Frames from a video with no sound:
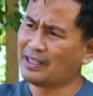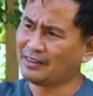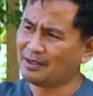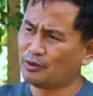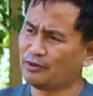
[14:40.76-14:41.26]

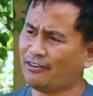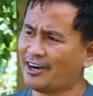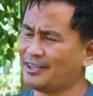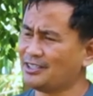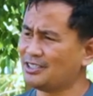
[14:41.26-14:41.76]
paint them with
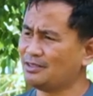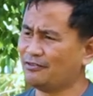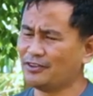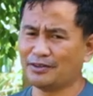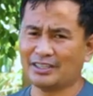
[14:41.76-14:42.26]
varnish,
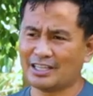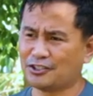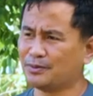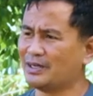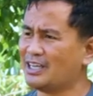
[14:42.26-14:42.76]
very
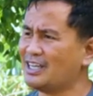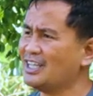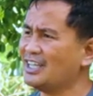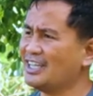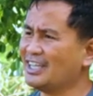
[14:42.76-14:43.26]
natural,
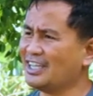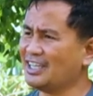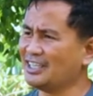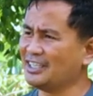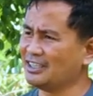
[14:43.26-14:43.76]

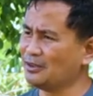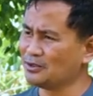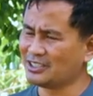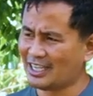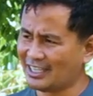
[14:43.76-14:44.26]
and it
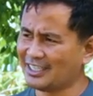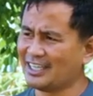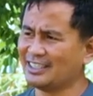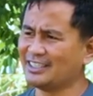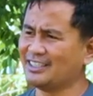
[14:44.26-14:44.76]
looks
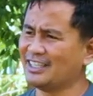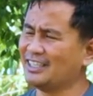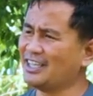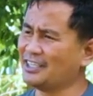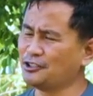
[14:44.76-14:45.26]
elegant,
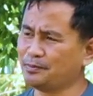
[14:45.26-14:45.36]
I